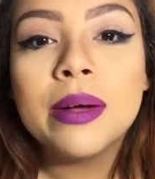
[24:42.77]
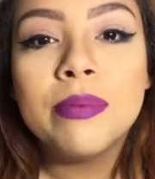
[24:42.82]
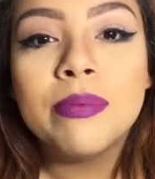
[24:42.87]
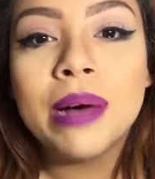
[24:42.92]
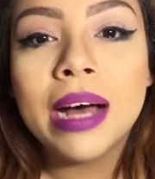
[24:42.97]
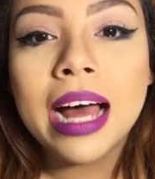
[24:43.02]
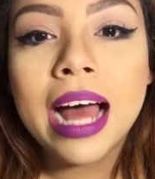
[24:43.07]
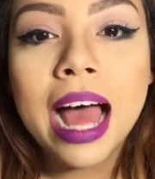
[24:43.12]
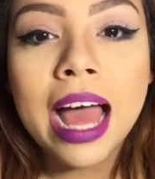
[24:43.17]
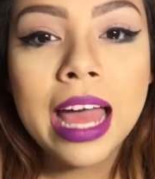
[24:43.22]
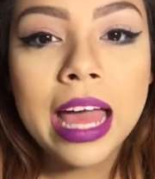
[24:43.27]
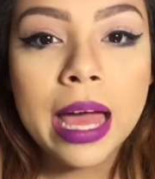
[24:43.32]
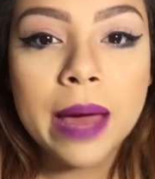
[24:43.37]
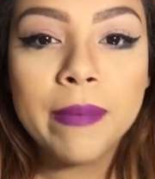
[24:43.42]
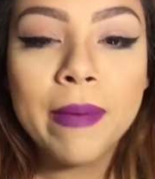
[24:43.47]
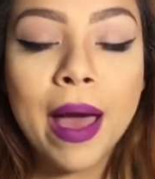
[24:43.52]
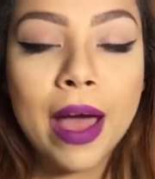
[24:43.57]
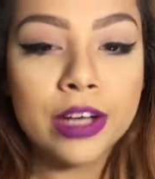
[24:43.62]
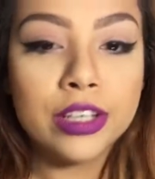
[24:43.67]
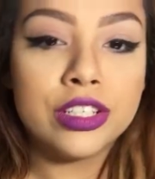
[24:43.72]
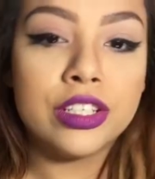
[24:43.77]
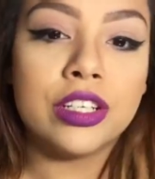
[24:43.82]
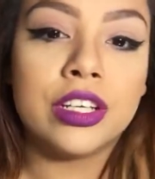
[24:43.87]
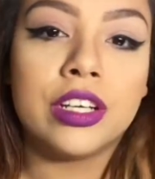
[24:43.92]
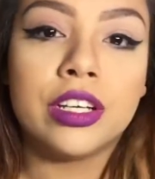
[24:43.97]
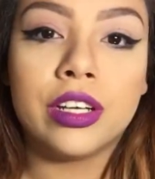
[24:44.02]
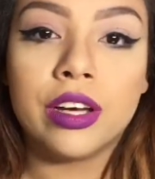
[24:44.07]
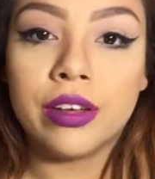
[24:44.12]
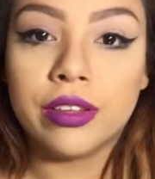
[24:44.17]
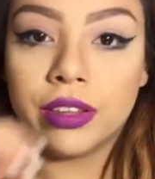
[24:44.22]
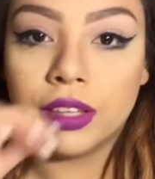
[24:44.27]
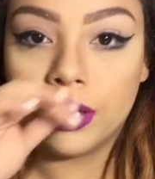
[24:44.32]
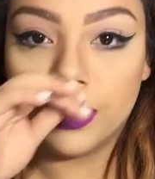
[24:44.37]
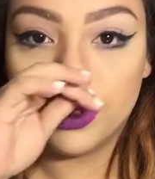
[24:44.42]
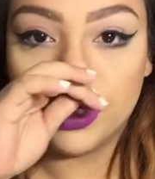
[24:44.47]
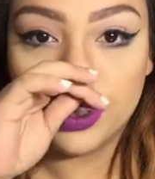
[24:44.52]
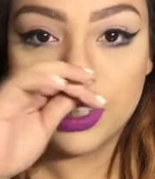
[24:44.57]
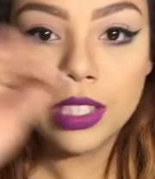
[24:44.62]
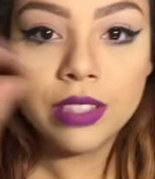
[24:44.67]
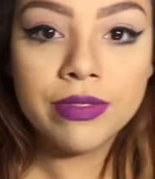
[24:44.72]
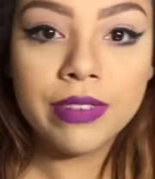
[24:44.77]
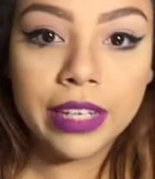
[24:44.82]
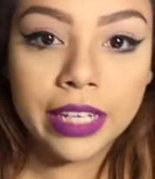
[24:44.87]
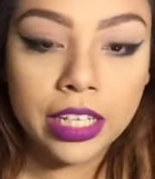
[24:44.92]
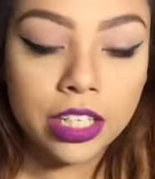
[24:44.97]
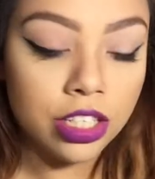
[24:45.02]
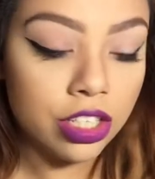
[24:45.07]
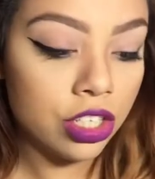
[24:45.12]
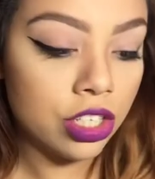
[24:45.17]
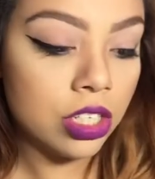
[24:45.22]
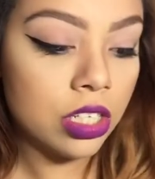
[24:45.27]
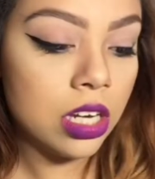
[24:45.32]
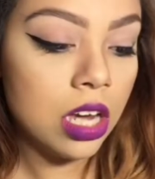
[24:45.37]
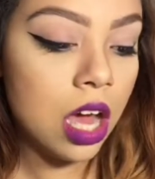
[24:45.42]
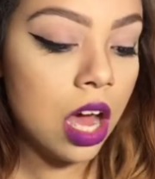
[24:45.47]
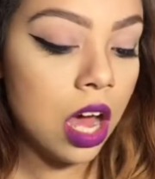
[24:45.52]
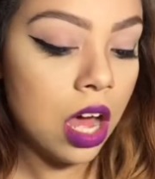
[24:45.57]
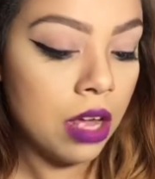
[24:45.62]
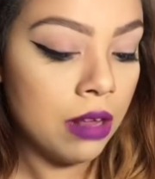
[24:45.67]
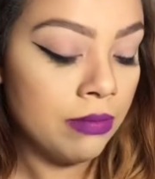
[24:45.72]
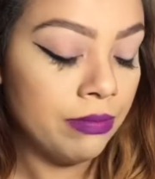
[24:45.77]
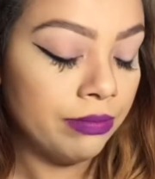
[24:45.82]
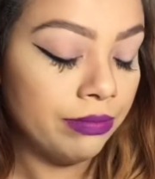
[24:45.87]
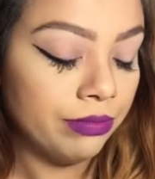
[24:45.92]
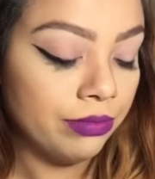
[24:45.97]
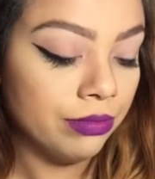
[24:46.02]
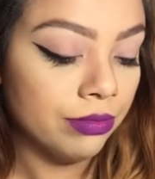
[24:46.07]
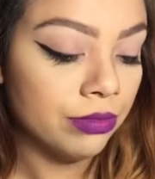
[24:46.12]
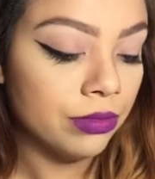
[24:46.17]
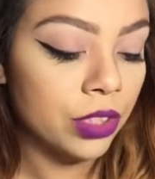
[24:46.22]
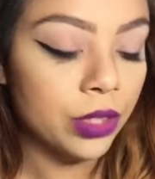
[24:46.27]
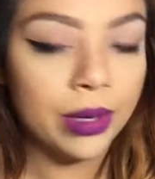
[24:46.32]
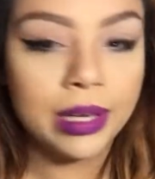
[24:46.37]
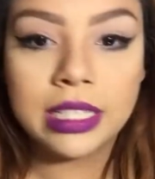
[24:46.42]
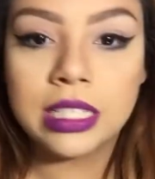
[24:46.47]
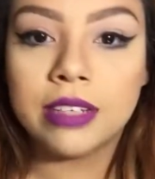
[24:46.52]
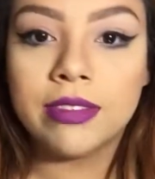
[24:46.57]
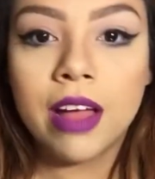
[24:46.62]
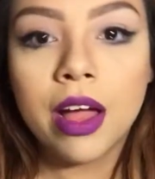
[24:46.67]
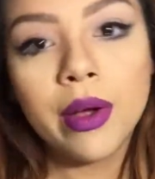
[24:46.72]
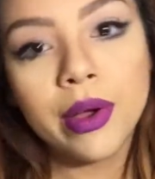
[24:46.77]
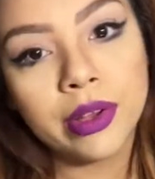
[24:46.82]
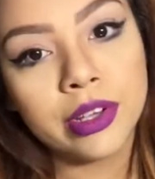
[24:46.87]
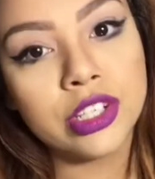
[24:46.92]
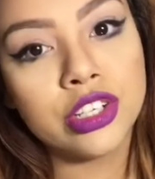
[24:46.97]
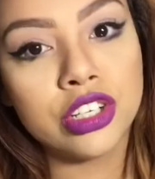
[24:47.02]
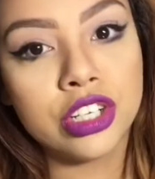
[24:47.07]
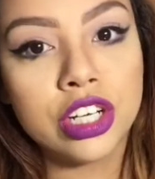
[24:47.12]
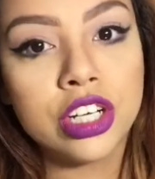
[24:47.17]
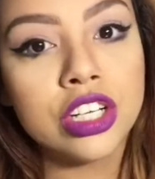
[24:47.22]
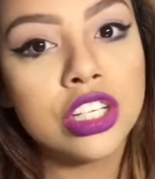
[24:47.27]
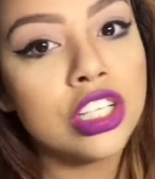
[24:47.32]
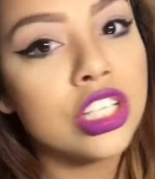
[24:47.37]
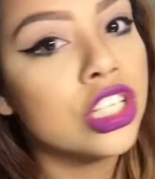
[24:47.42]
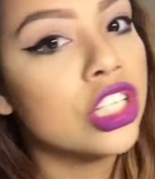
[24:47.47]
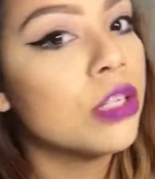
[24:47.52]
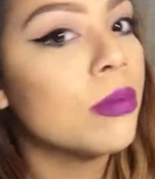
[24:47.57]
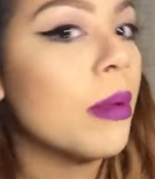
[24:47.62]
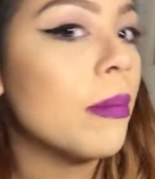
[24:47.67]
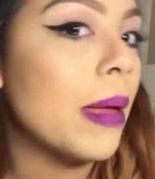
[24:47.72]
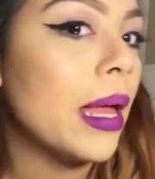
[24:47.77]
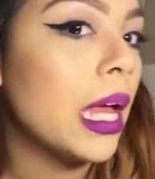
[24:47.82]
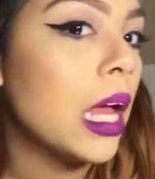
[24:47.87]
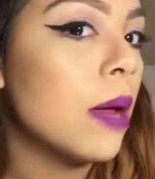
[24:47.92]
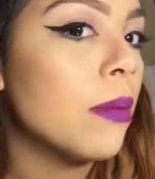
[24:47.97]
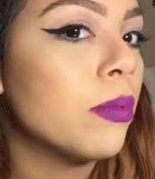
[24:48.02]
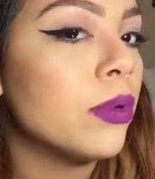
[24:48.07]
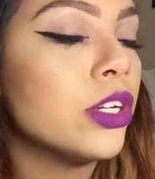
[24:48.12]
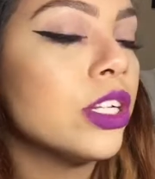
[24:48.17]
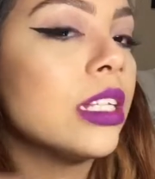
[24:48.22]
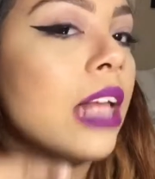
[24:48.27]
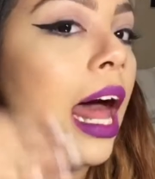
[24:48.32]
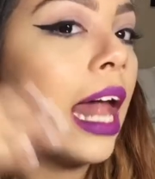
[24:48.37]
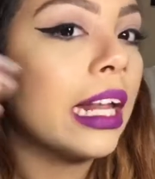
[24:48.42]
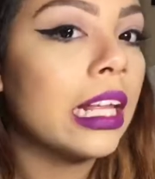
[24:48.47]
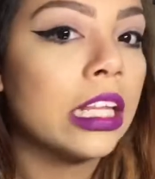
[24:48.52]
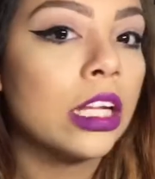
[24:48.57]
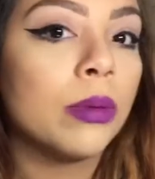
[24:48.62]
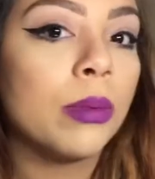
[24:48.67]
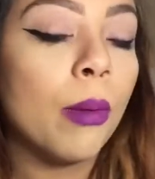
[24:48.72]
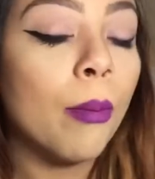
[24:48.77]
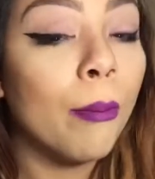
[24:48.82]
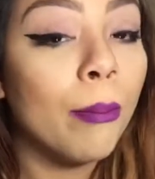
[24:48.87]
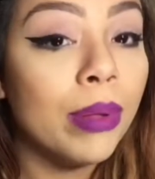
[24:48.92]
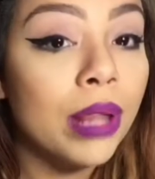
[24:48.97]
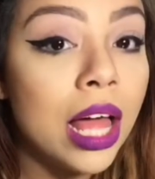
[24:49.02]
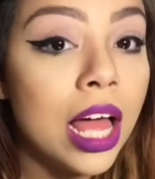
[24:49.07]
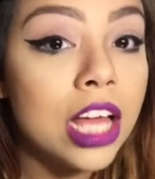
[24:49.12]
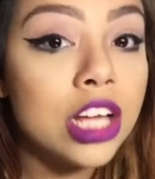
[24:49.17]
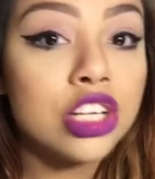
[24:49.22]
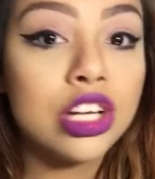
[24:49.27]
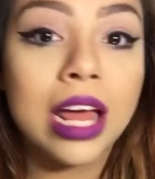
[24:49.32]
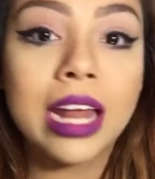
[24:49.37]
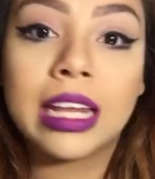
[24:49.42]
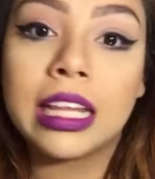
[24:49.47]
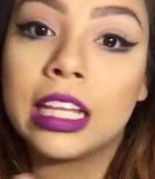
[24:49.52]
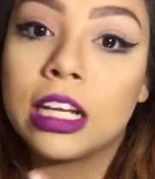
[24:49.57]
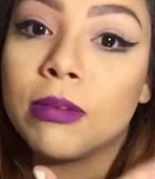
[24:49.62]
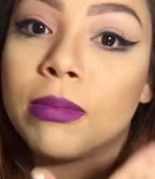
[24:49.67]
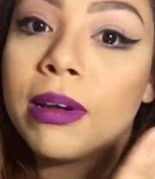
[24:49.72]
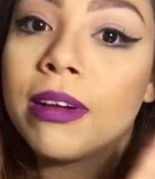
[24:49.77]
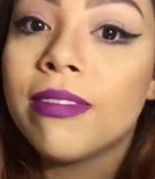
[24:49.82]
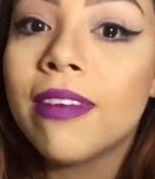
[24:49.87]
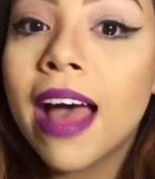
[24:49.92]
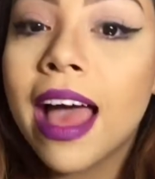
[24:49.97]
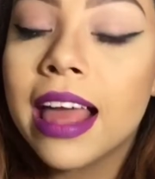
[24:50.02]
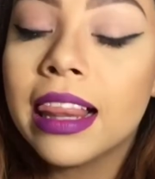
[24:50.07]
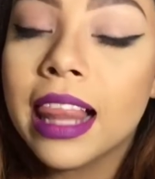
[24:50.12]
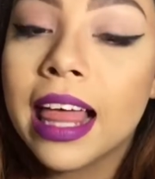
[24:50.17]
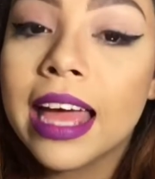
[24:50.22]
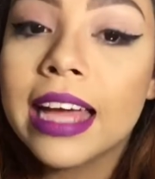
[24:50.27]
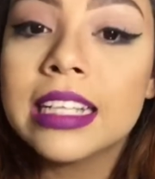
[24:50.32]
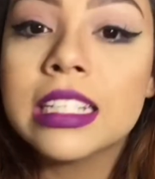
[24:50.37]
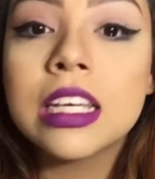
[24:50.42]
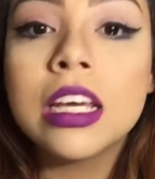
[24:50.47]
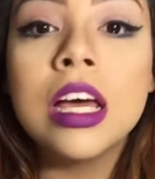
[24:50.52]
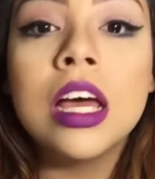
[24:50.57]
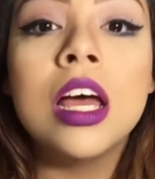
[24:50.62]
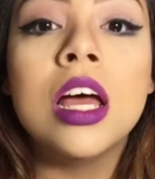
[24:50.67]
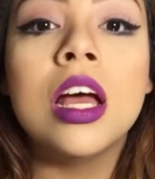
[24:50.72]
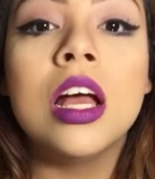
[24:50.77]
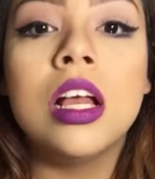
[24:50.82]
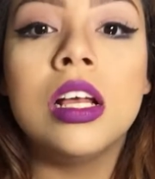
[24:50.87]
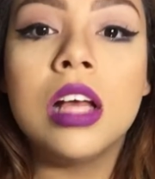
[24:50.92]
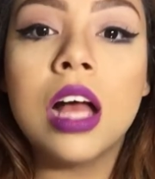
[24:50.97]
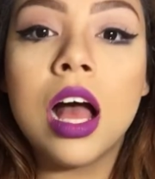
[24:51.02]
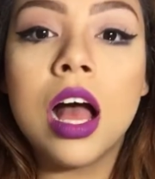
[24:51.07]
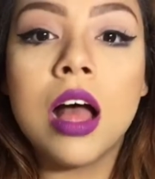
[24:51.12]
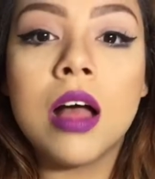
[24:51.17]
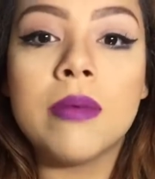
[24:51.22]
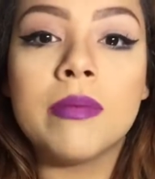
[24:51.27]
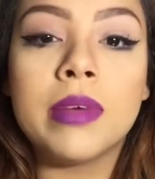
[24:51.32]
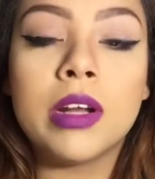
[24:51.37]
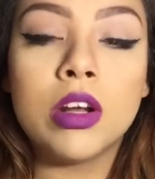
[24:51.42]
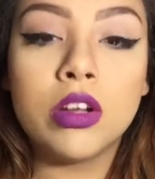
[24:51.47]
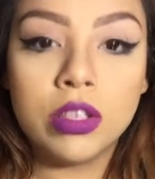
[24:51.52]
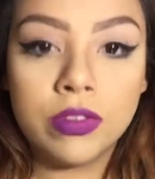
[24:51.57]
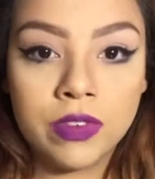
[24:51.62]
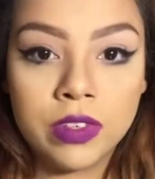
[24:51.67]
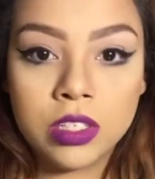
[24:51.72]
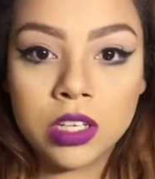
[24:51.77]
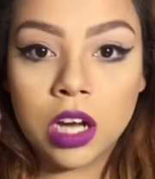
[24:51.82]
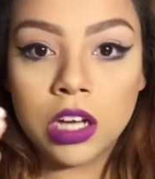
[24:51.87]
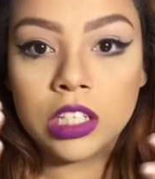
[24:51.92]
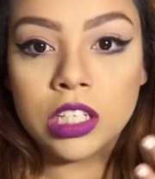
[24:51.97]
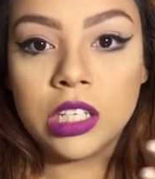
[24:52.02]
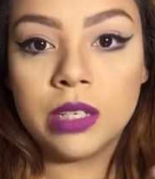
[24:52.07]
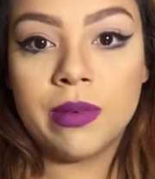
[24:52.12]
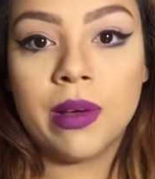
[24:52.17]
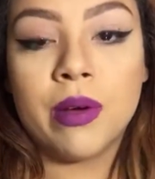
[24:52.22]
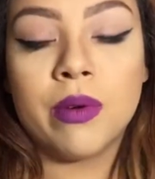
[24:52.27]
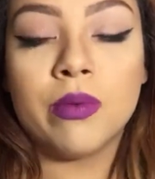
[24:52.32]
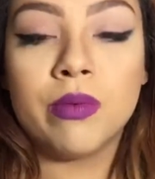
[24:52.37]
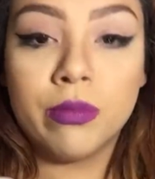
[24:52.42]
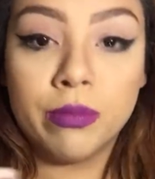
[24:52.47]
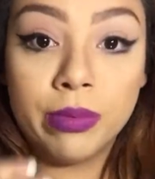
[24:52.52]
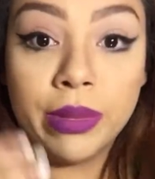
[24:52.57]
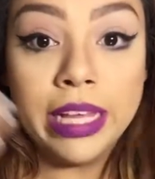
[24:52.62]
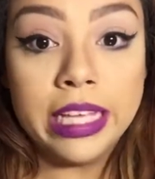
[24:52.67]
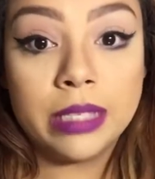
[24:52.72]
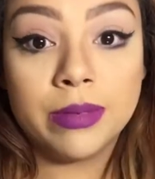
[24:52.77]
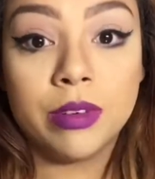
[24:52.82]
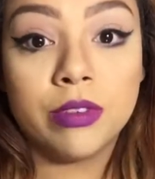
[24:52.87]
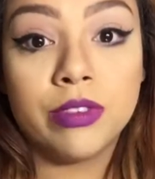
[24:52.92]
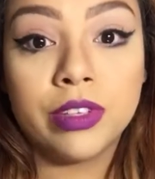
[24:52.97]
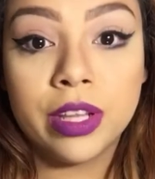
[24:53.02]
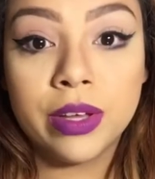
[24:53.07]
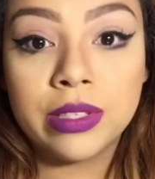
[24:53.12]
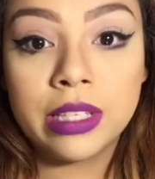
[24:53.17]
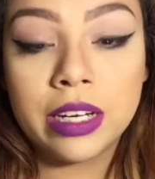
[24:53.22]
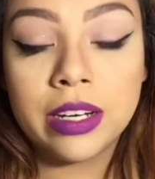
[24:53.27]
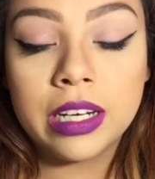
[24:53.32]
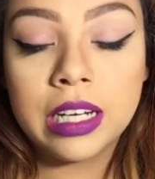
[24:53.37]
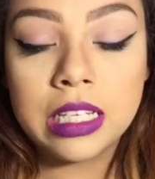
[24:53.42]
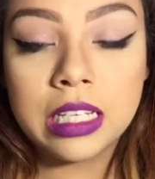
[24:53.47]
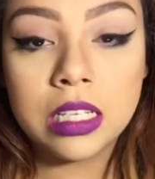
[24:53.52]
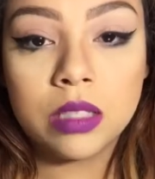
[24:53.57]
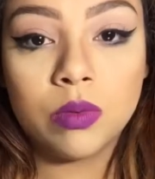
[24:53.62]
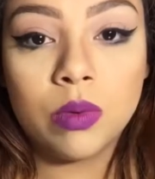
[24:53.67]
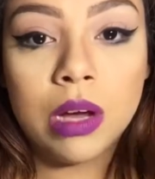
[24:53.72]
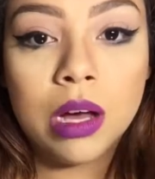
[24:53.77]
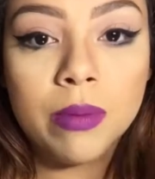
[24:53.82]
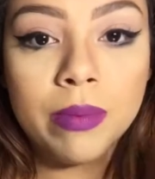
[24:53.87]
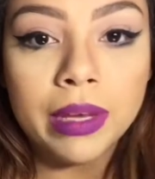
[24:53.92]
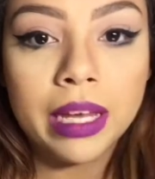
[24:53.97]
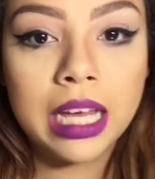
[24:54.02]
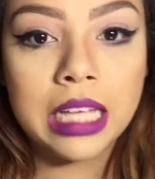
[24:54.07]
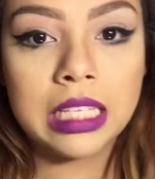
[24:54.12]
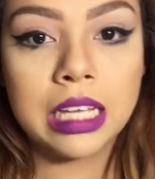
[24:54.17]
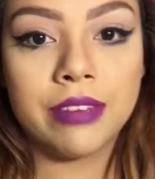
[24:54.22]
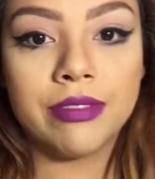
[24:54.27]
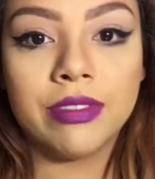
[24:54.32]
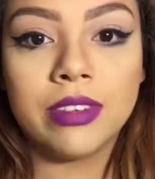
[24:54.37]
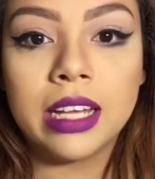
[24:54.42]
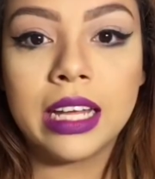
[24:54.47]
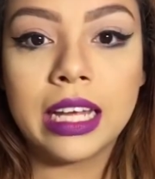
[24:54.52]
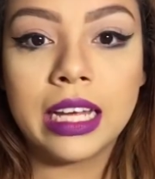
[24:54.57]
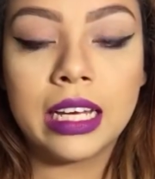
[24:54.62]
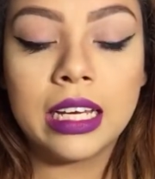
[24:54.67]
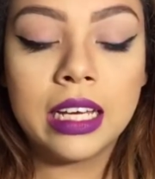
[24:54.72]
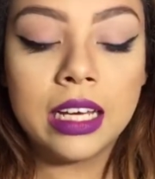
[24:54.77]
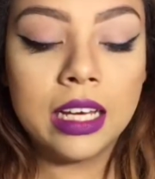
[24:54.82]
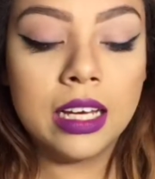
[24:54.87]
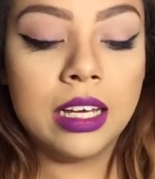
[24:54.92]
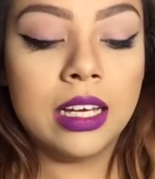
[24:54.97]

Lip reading: But I am actually going to go through and just finish the rest of how I traditionally do my makeup, which is adding a little bit of blush, adding a little bit of highlight, and I'll even talk to you about placement for those areas as well, because I feel like